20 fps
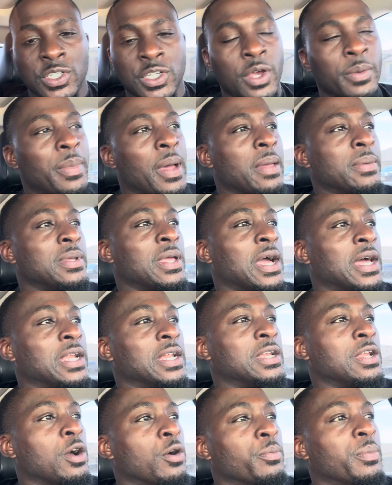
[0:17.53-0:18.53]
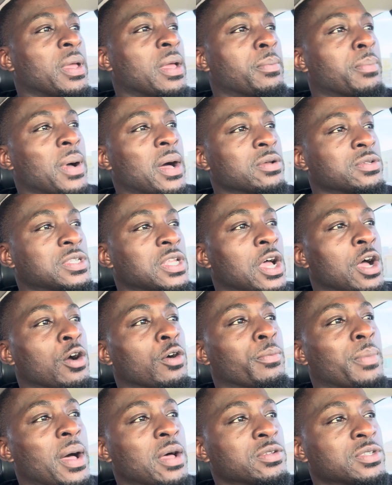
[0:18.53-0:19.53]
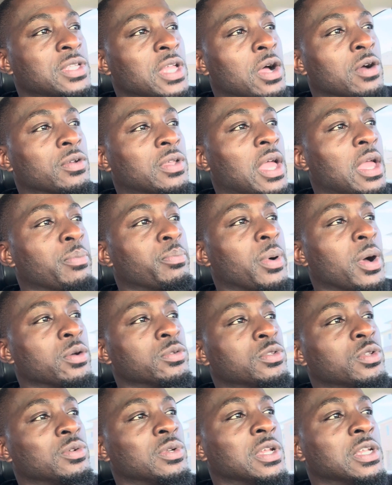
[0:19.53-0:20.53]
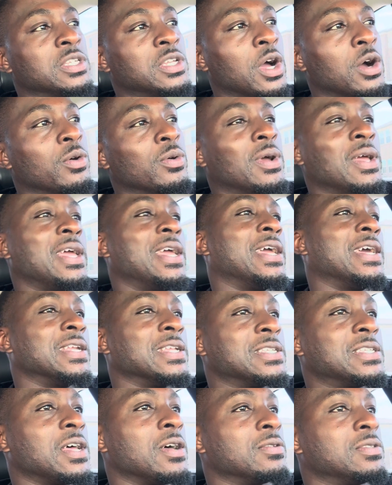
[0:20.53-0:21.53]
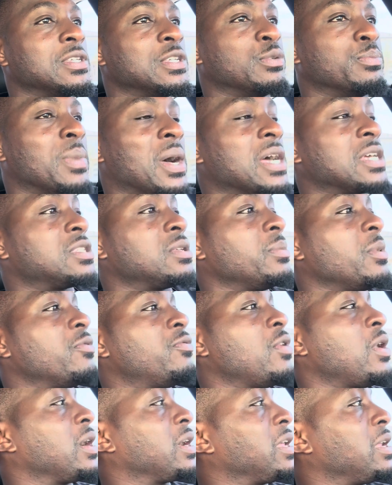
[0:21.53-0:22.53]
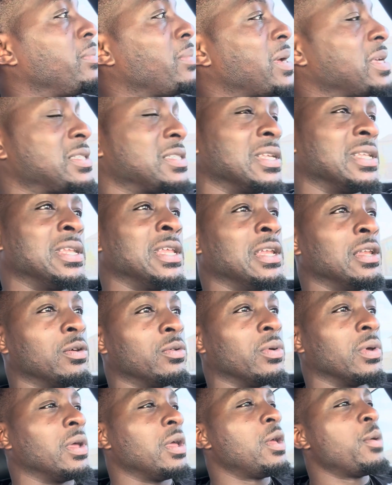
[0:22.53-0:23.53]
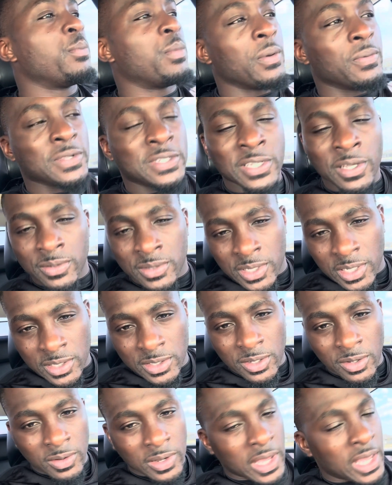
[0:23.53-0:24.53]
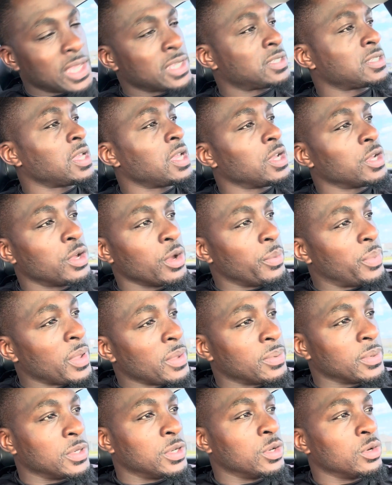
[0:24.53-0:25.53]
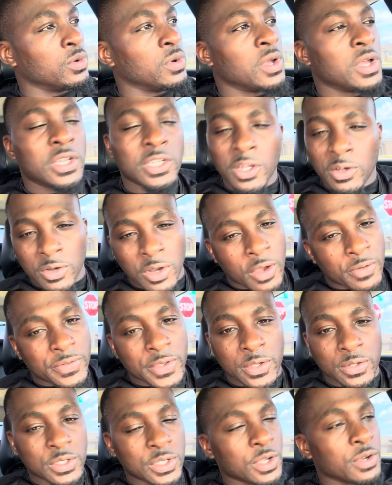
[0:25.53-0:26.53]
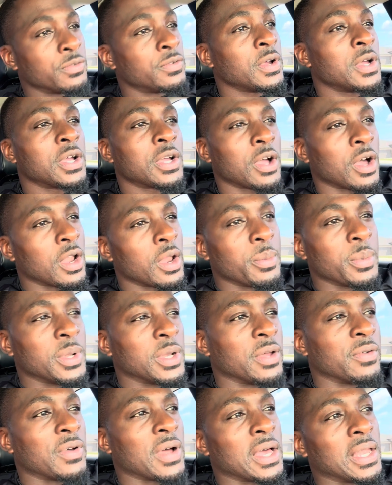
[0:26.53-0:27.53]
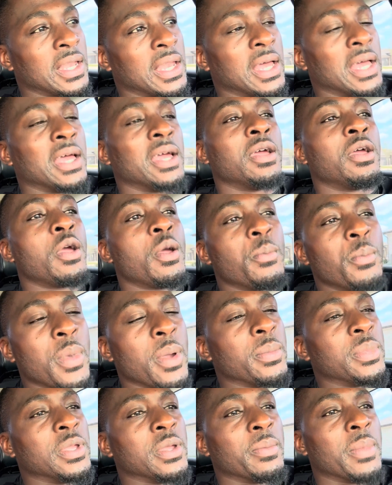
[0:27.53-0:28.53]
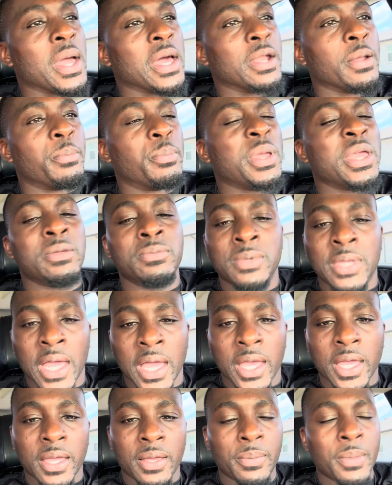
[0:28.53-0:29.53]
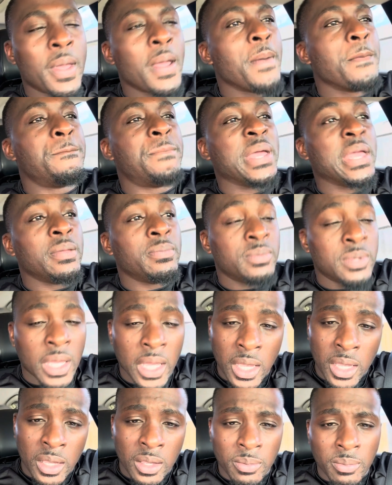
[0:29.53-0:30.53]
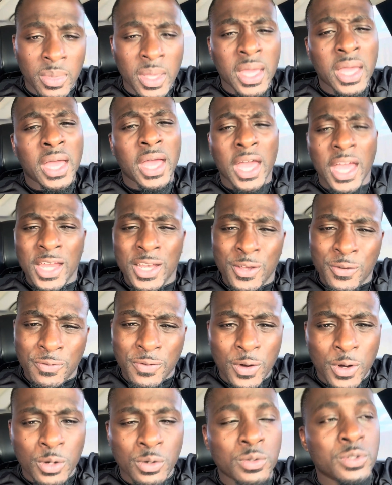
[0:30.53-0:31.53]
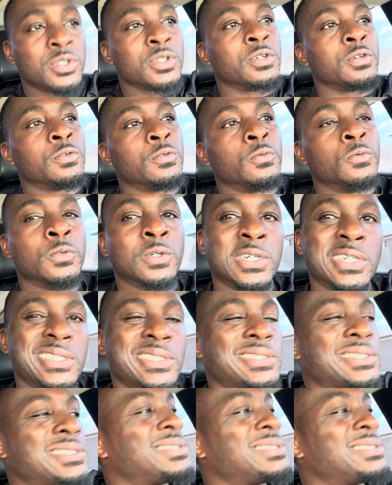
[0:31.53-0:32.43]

it about y'all know Big Boss Hogg, Boss Dog, can't poke through the door. Here to talk this boxer. before I get in my soliloquy. Remember, tough times don't last. Good people do. Don't off yourself. Call them in I hotline. Remember, you matter. peak game. Peak game. 80 folds on what?